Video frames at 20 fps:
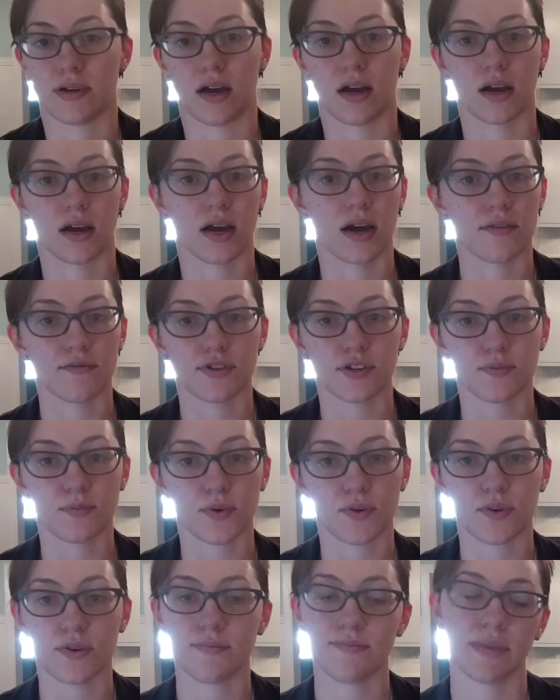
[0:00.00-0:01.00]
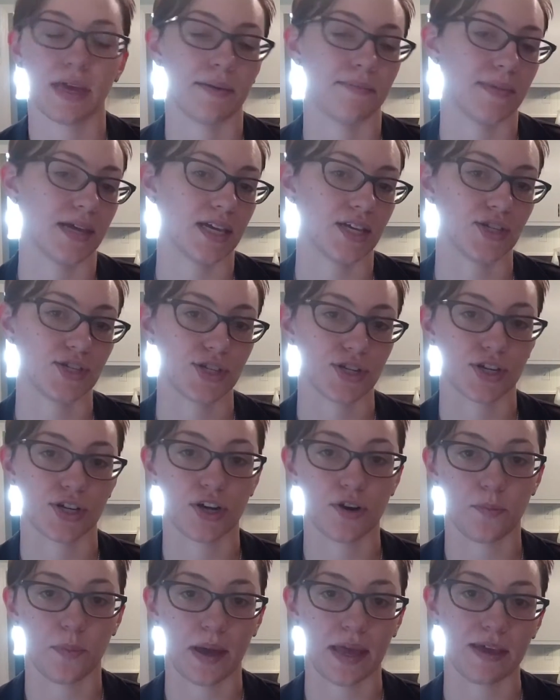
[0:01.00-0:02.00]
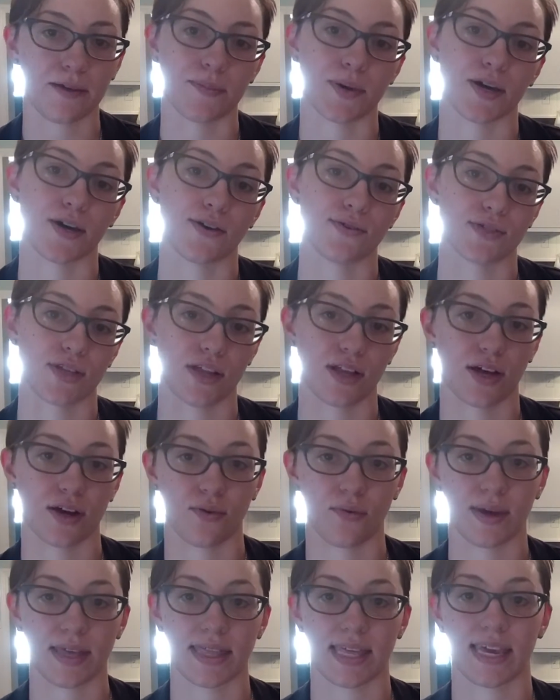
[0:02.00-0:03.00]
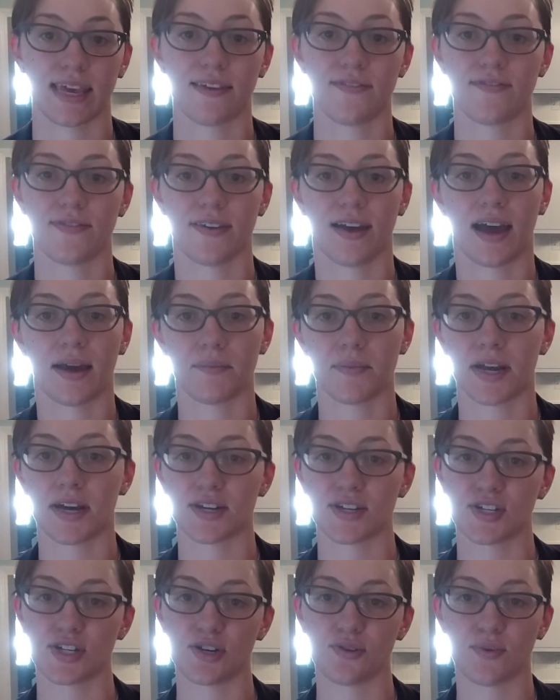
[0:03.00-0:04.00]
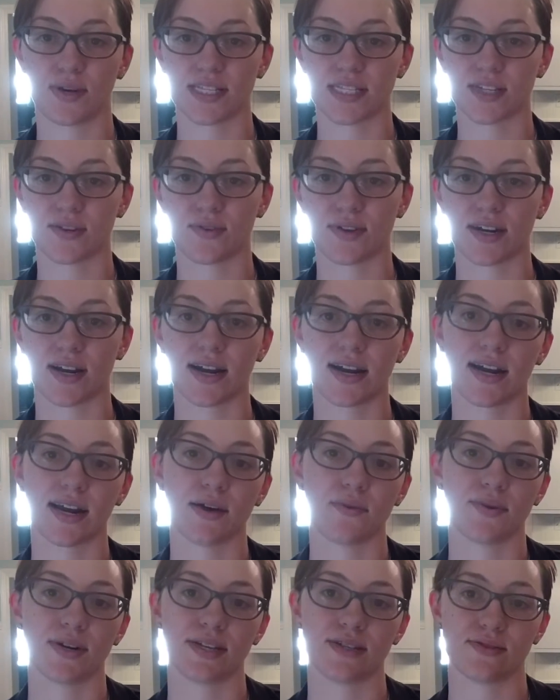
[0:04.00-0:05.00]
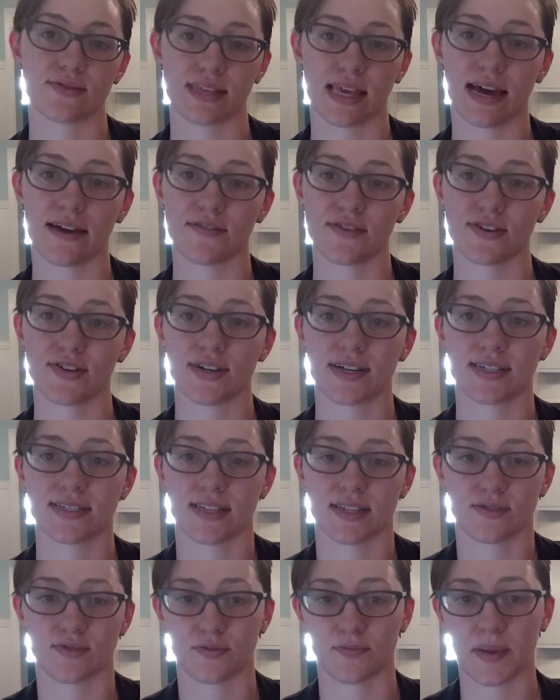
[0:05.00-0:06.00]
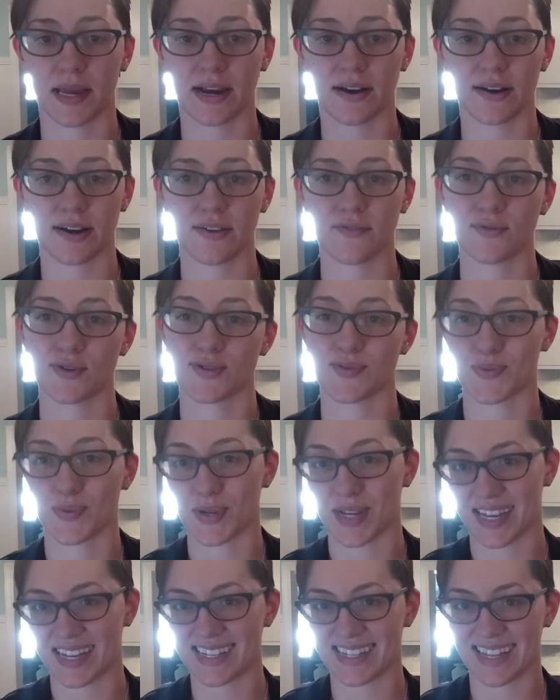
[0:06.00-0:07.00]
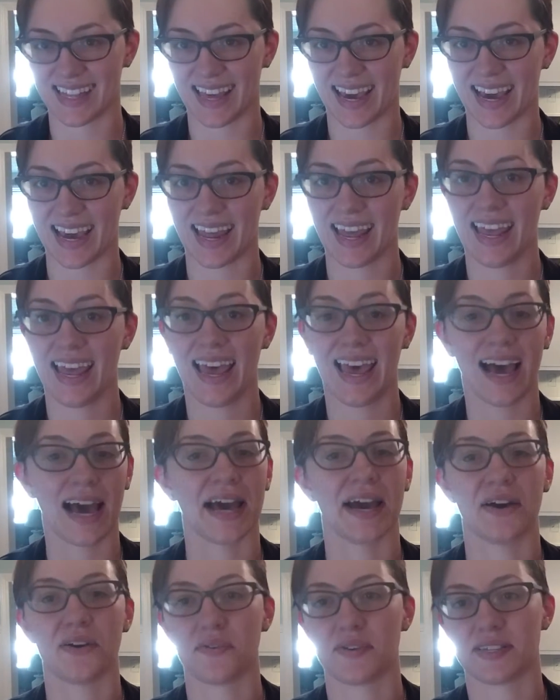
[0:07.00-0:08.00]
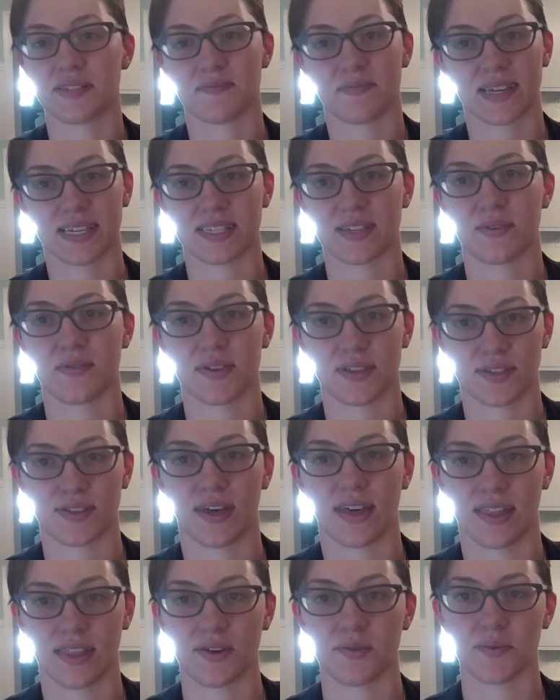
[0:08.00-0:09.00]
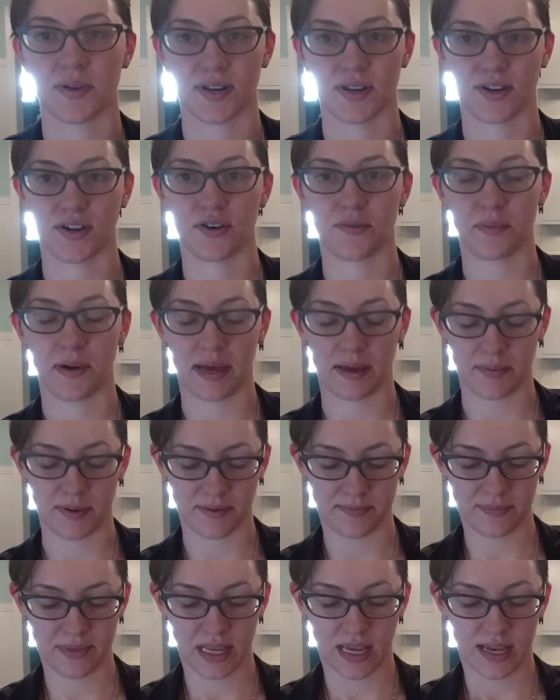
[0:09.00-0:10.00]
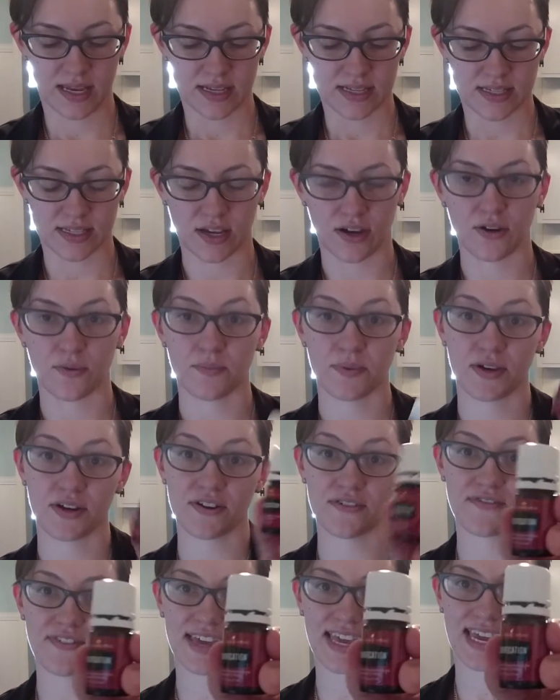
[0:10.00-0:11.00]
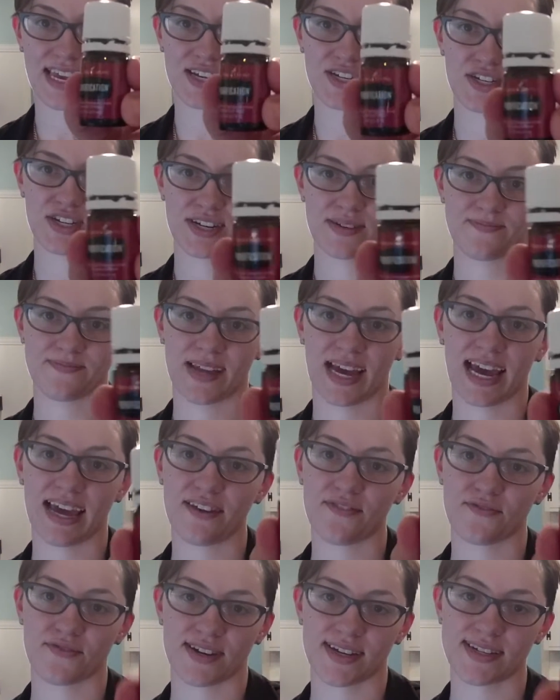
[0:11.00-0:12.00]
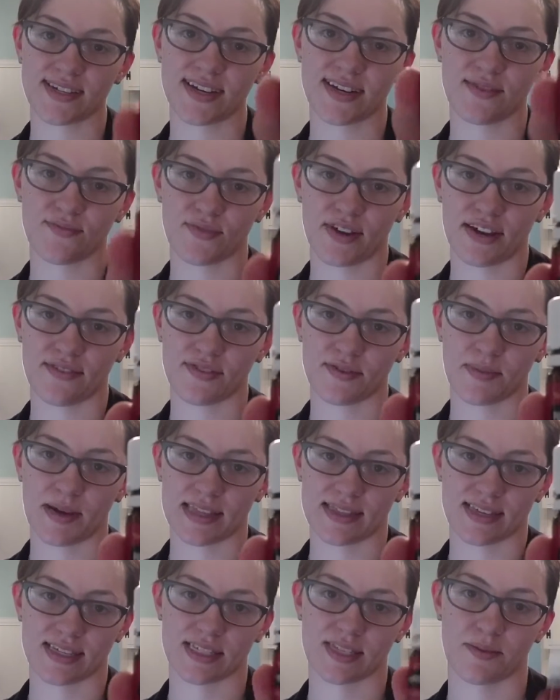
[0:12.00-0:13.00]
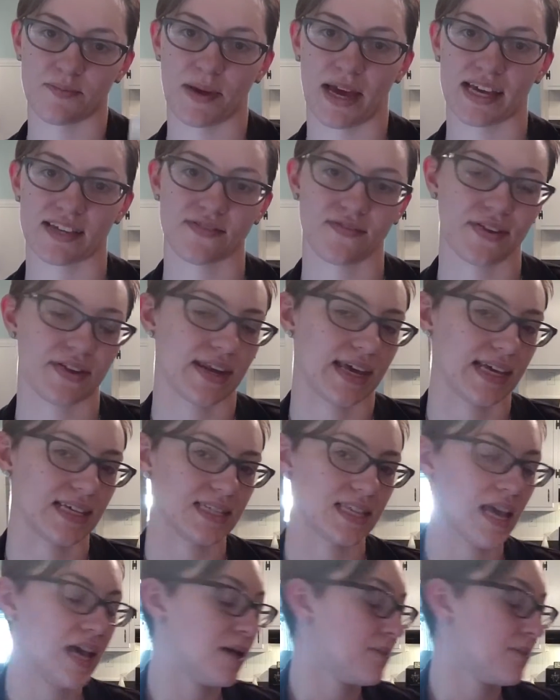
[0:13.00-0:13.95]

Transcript: uncomfortable, I'm making sure Copaiba goes along with it. If I'm not sure what's going on and I want to use lavender because it's reparative, which we'll get to that, I always mix it with a little bit of Copaiba. So purification, I have ranted and raved about this the past few days.